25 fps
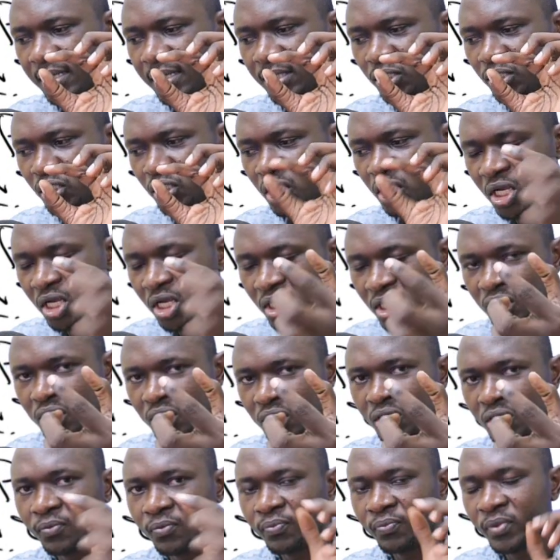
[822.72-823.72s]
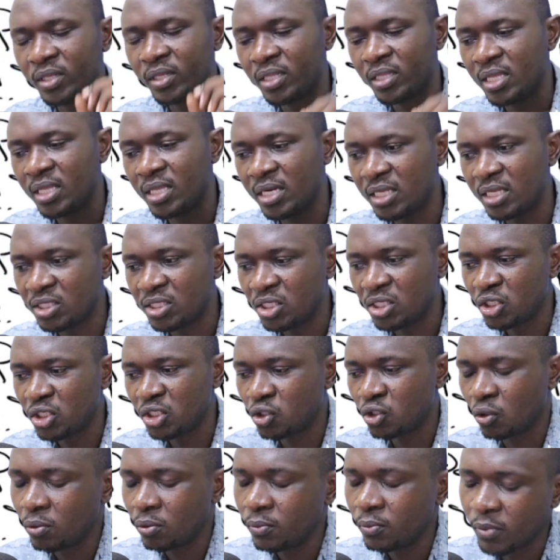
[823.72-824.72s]
change the
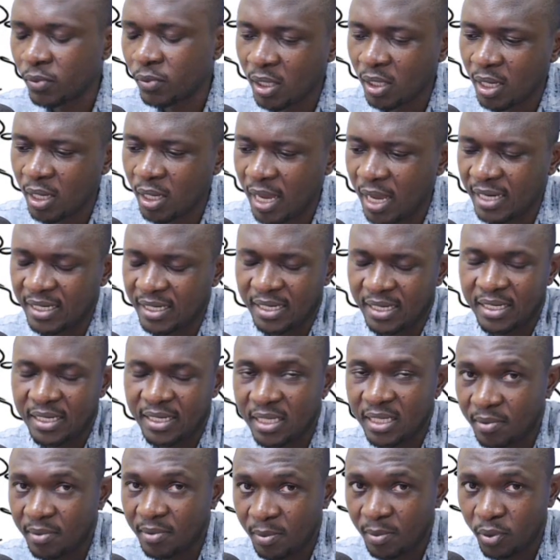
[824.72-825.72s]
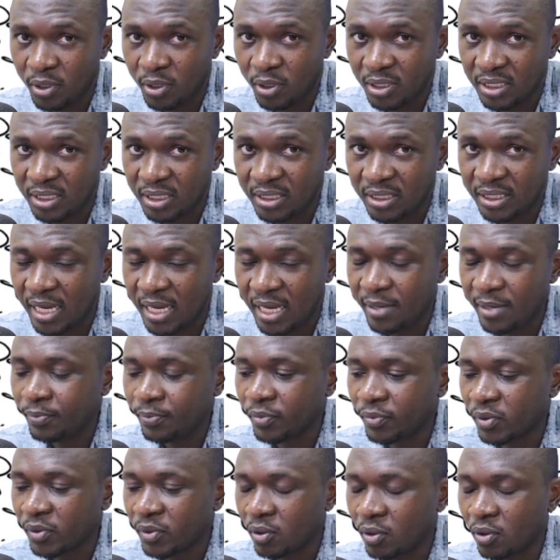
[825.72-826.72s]
decision at any given point in time,
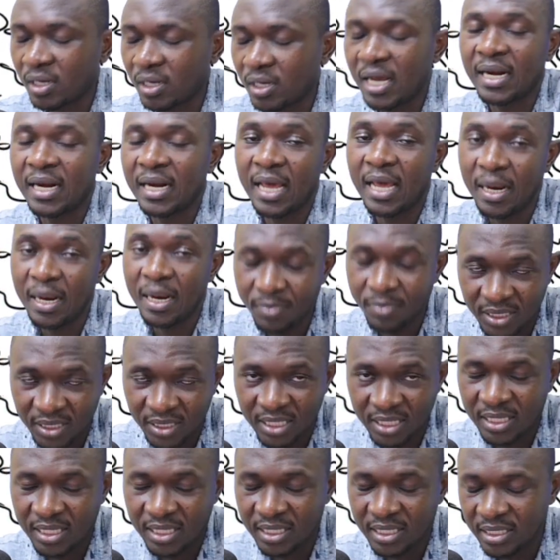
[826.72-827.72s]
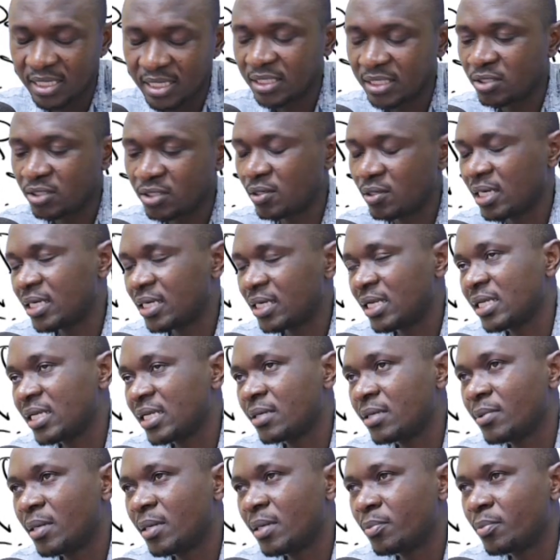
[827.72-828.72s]
or can help change the decision at any
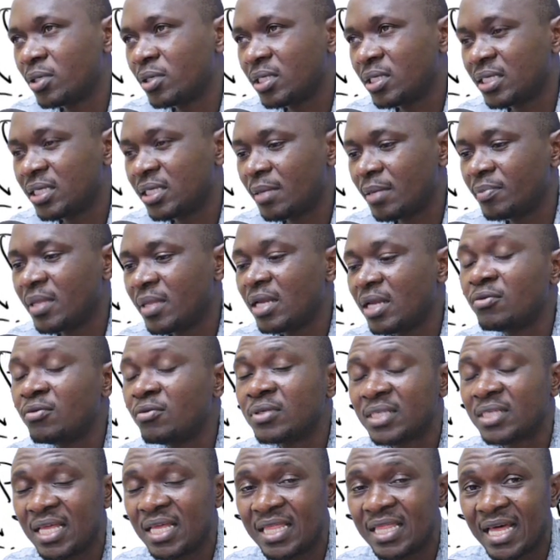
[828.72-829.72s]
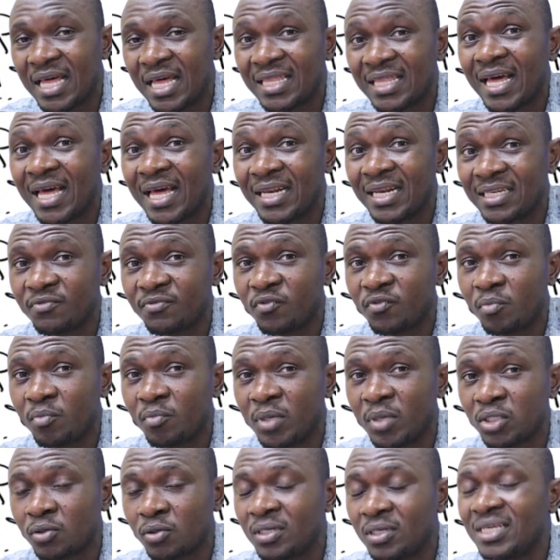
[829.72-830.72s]
given point in time, then you say that that
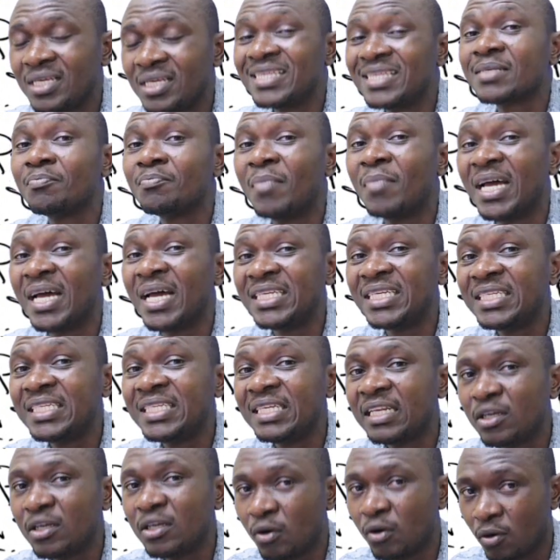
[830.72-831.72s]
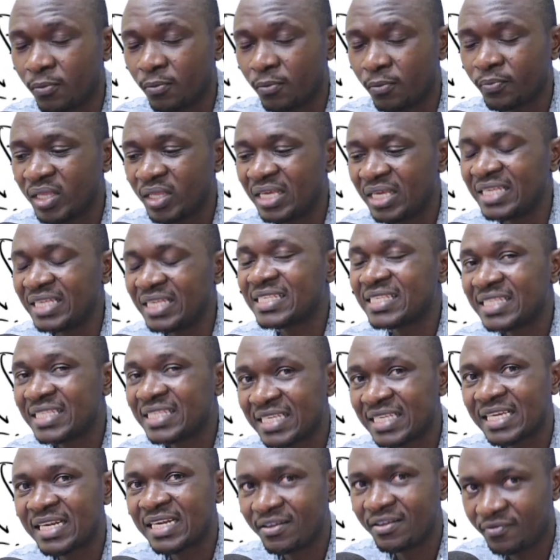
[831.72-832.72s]
information is material, is
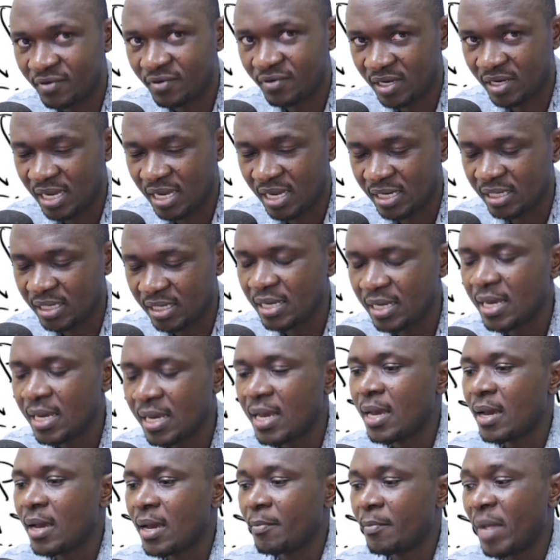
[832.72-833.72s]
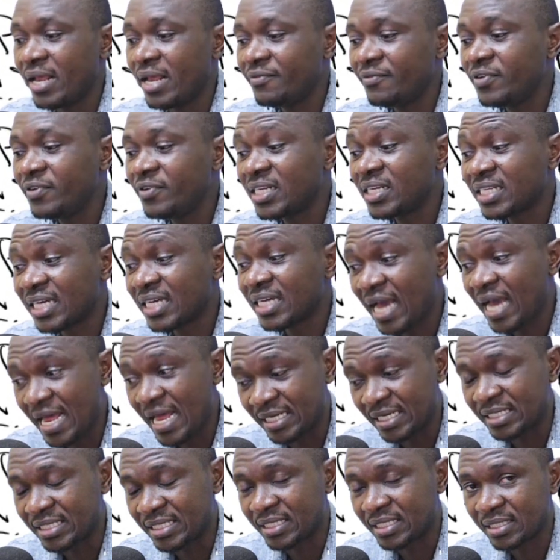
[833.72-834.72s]
significant. But if it
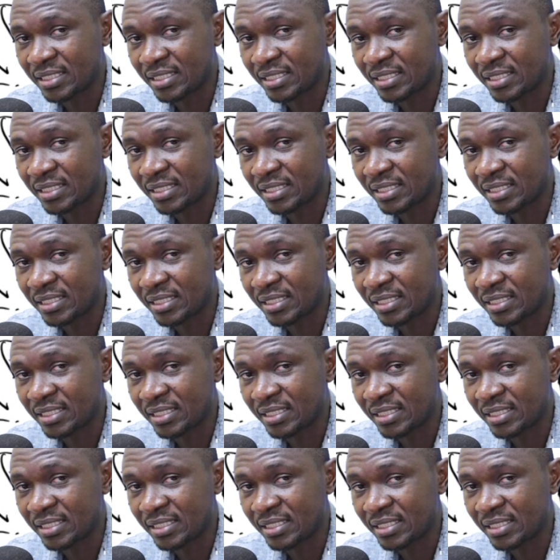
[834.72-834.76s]
can't,